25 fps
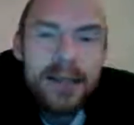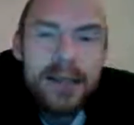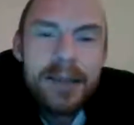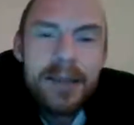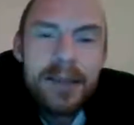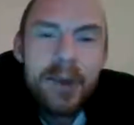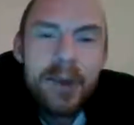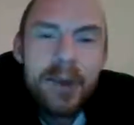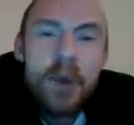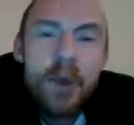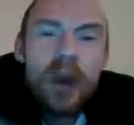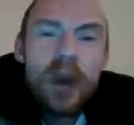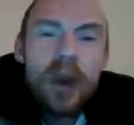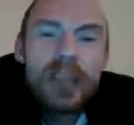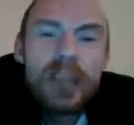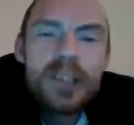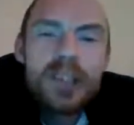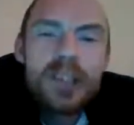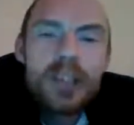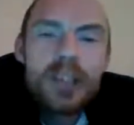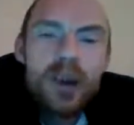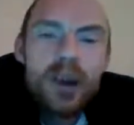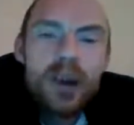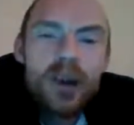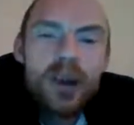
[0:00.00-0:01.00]
the world is
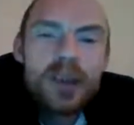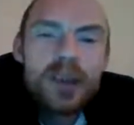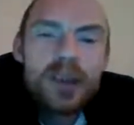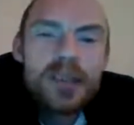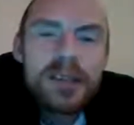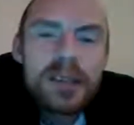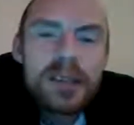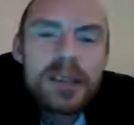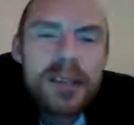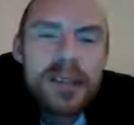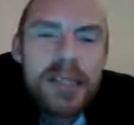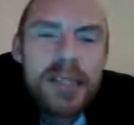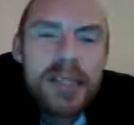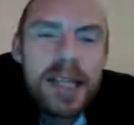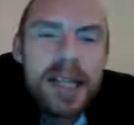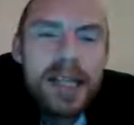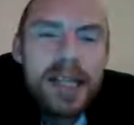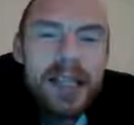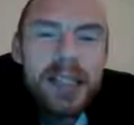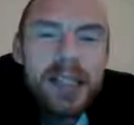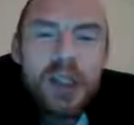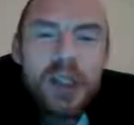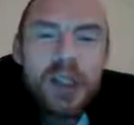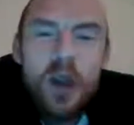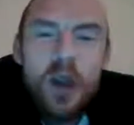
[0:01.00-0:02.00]
yours. It
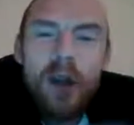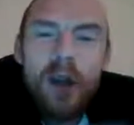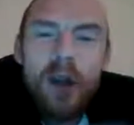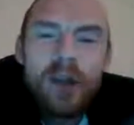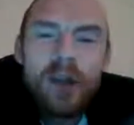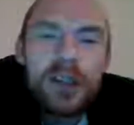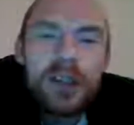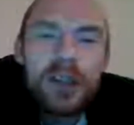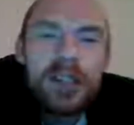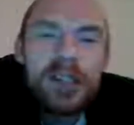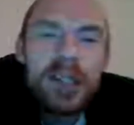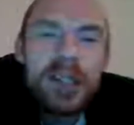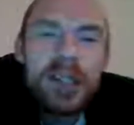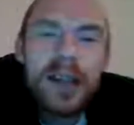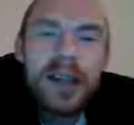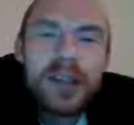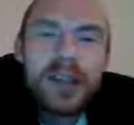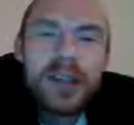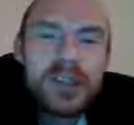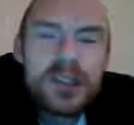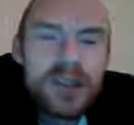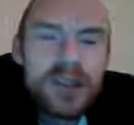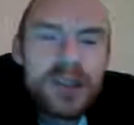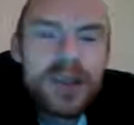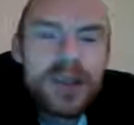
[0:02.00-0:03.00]
is your oyster.
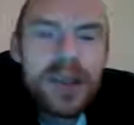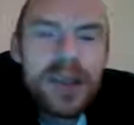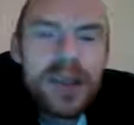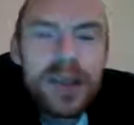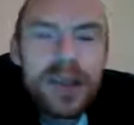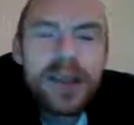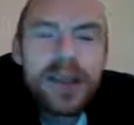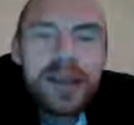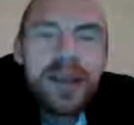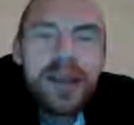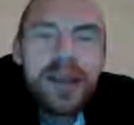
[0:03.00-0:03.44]
So, like,